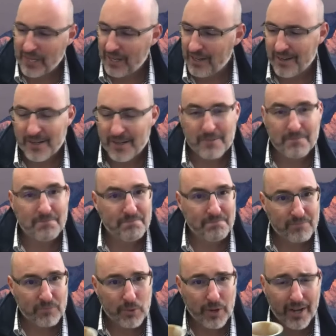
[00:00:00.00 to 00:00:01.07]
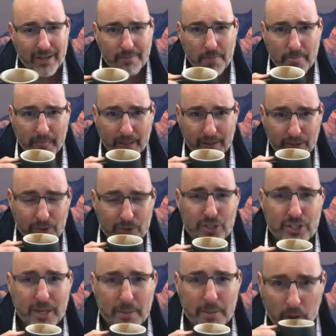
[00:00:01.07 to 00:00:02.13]
um, right? Little
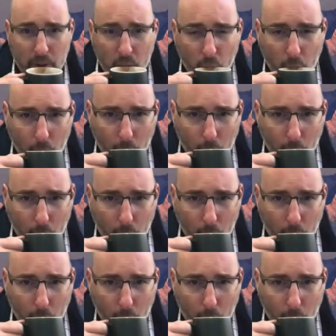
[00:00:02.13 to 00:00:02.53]
sip,